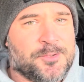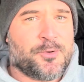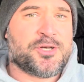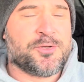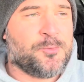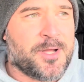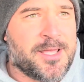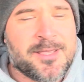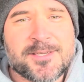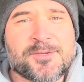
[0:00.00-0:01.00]
Russian
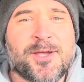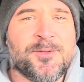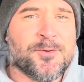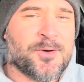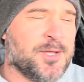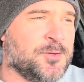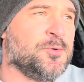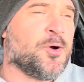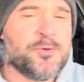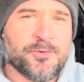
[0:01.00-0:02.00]
way, so I do
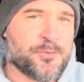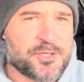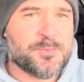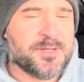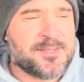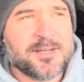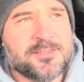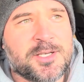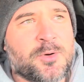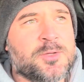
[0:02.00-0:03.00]
know the Russian
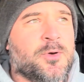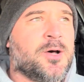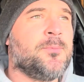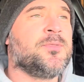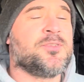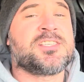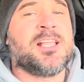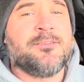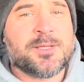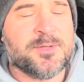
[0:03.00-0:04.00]
mentality quite well, the
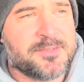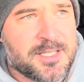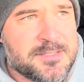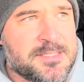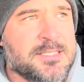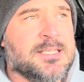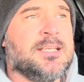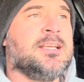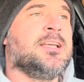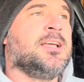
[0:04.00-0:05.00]
Slavic mentality.
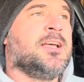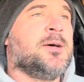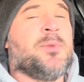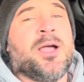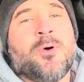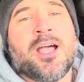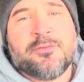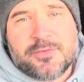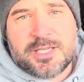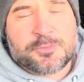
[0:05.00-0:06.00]
My
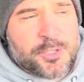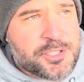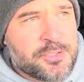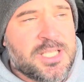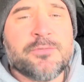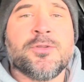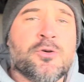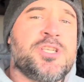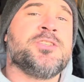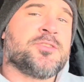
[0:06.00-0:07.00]
wife is Russian, even though
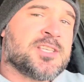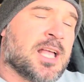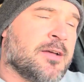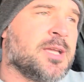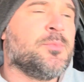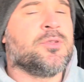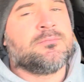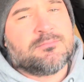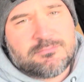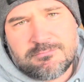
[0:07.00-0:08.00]
she's not Slavic, but
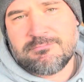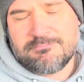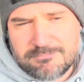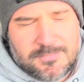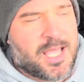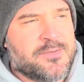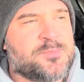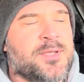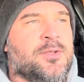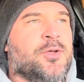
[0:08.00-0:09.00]
I
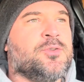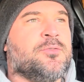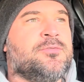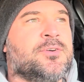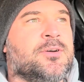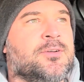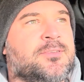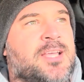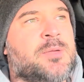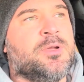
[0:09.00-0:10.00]
spent a lot of
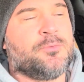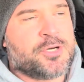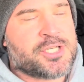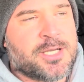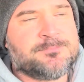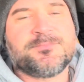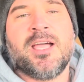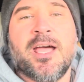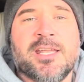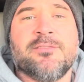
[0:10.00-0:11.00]
time in Russia,
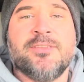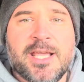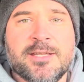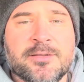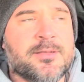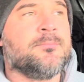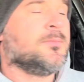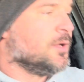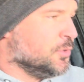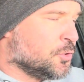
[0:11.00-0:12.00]
and I've dated
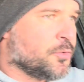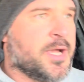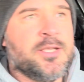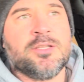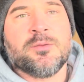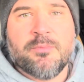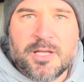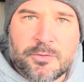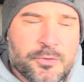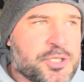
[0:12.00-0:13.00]
Ukrainian,
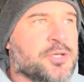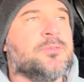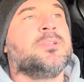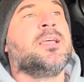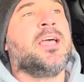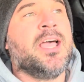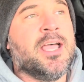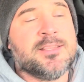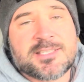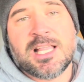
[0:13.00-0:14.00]
Belarusian,
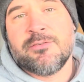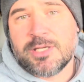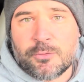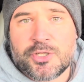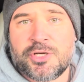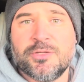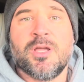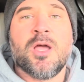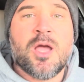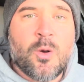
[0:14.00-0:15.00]
and Slavic Russian
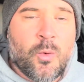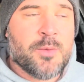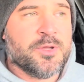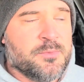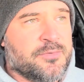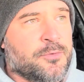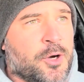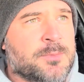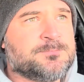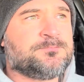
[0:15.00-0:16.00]
women
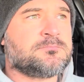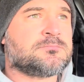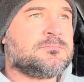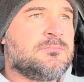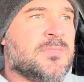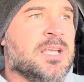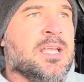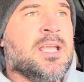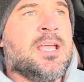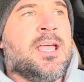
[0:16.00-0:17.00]
before.
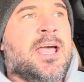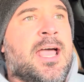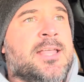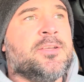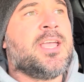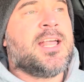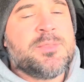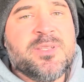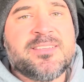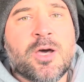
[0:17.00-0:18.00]
And let
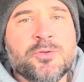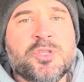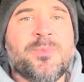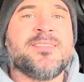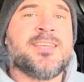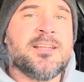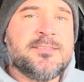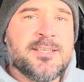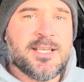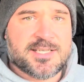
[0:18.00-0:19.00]
me tell you, the
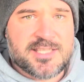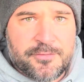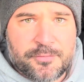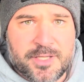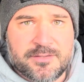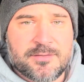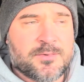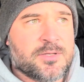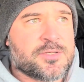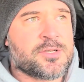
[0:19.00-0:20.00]
mentality is different.
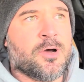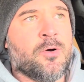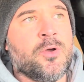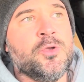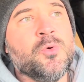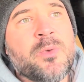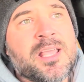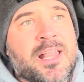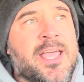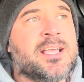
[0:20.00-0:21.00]
So you may
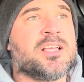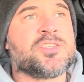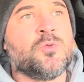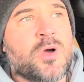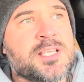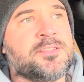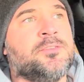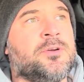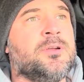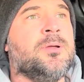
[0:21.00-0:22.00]
like, as a
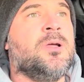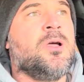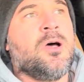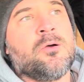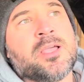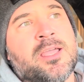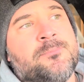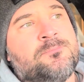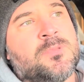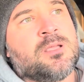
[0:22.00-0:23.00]
Westerner, okay,
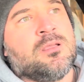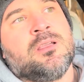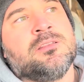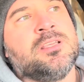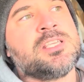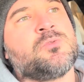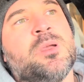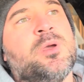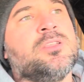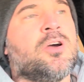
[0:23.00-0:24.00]
these
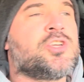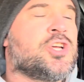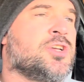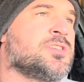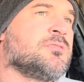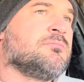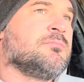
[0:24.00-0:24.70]
women are just